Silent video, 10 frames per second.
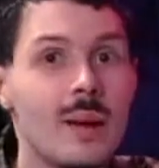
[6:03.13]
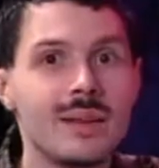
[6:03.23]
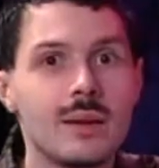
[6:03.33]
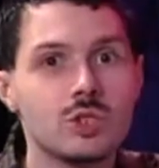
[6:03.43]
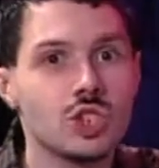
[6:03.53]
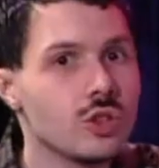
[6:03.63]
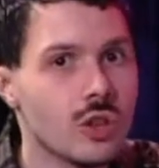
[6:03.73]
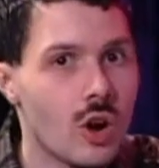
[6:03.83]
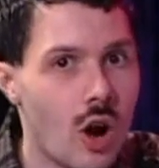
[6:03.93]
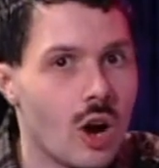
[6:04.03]
I mean, I mean, I'm sure
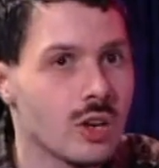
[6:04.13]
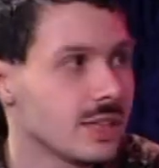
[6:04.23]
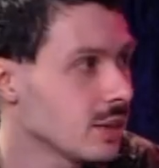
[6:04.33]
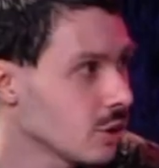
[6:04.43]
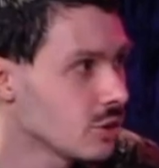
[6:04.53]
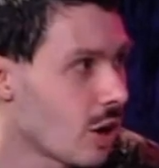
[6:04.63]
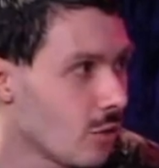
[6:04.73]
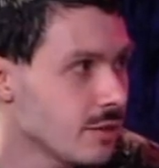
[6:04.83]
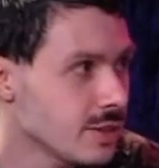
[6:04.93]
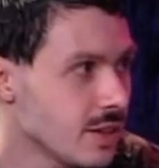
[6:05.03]
there are killer
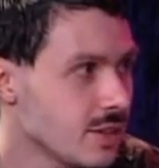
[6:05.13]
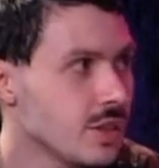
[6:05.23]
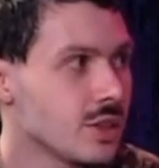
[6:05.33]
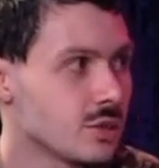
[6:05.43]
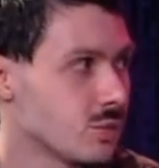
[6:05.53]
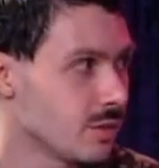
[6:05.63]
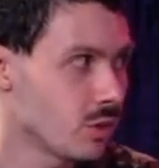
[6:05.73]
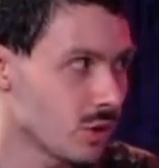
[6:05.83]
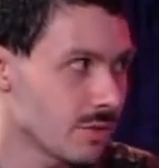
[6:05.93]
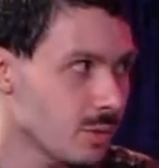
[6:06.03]
dolphins out there because
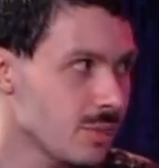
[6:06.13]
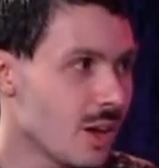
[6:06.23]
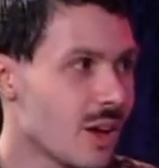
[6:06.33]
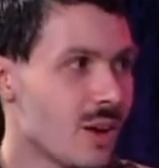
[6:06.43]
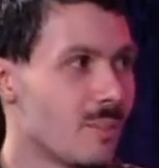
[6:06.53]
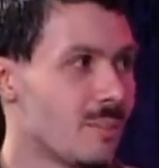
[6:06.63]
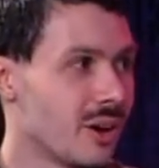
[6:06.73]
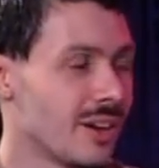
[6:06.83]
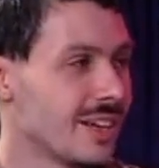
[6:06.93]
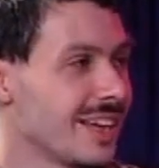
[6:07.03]
we've heard of them.
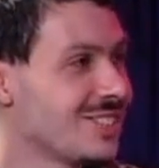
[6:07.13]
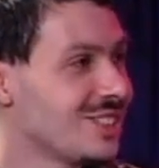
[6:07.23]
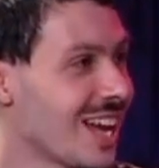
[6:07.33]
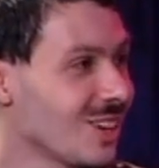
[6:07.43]
But in